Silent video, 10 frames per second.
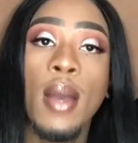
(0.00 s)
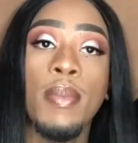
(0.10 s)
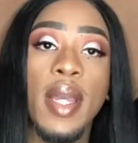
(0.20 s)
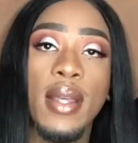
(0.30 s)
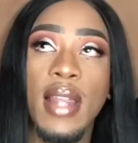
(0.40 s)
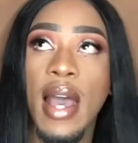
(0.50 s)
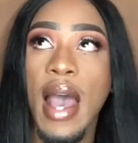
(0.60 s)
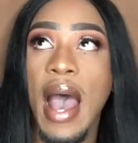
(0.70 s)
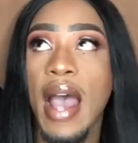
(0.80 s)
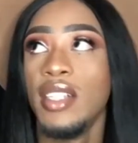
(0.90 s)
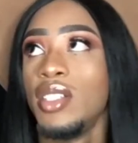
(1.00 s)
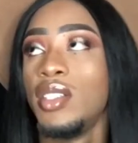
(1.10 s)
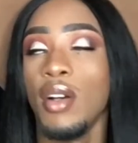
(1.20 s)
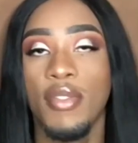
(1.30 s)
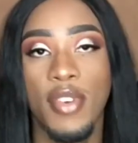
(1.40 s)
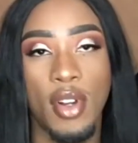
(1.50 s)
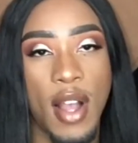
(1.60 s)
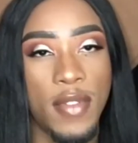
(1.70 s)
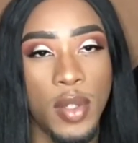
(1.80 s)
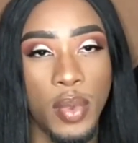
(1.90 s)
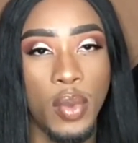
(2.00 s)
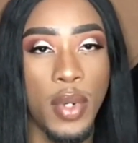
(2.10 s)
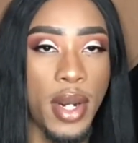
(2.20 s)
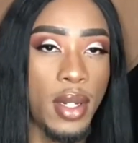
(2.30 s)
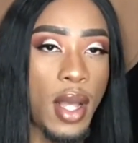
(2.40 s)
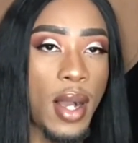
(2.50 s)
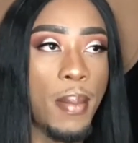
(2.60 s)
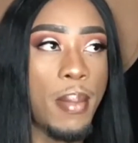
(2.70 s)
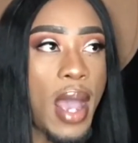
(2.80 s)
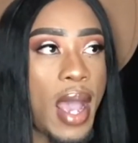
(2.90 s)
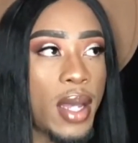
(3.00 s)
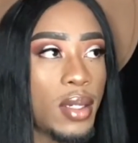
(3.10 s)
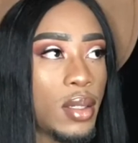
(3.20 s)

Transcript: being that I just don't feel comfortable wearing like a matte